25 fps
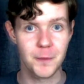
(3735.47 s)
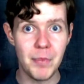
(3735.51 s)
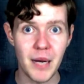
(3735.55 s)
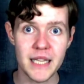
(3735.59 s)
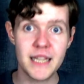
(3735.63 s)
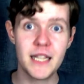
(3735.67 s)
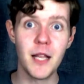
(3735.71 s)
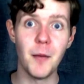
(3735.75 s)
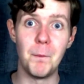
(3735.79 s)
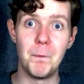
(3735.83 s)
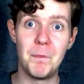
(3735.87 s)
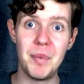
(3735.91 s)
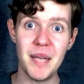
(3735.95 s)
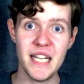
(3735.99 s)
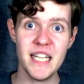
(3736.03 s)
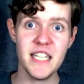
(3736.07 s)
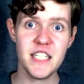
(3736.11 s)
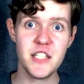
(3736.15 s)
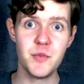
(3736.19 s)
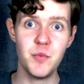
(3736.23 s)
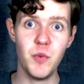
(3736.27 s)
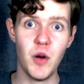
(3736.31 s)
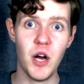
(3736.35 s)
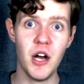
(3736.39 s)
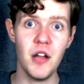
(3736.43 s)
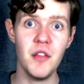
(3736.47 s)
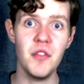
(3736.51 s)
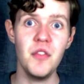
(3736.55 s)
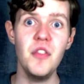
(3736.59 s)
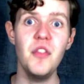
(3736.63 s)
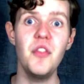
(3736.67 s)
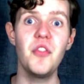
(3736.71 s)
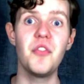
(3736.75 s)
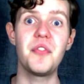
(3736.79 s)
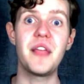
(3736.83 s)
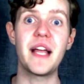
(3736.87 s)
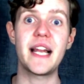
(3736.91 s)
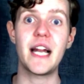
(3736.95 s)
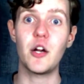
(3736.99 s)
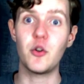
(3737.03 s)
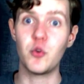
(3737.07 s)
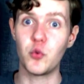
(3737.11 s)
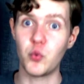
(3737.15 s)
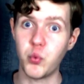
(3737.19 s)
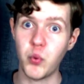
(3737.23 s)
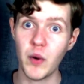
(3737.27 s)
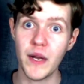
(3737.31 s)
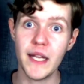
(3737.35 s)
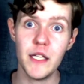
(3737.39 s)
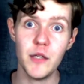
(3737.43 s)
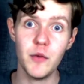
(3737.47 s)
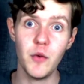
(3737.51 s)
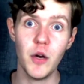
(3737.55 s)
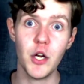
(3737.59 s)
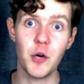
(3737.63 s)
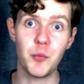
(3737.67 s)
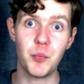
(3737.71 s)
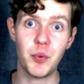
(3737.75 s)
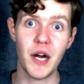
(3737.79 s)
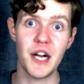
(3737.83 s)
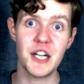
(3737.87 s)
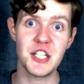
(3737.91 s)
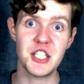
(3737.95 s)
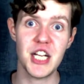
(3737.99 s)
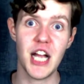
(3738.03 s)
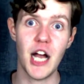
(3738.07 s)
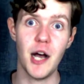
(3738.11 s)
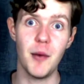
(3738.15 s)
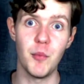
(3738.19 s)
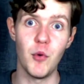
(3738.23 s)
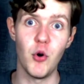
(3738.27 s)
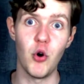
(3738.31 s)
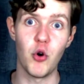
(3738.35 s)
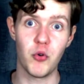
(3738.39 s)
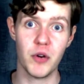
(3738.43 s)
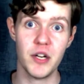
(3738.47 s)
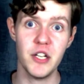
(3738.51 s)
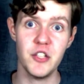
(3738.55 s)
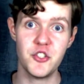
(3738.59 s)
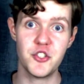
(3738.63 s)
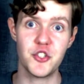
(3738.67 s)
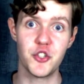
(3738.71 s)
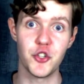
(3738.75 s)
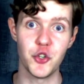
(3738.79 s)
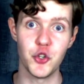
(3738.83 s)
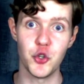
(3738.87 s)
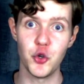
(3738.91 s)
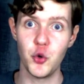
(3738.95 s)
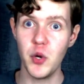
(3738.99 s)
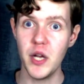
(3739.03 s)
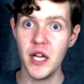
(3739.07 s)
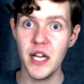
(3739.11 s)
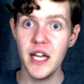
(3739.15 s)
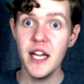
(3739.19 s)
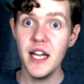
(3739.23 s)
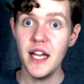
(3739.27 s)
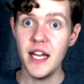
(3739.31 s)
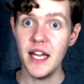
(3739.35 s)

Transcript: But the biggest one that I really want to branch out more into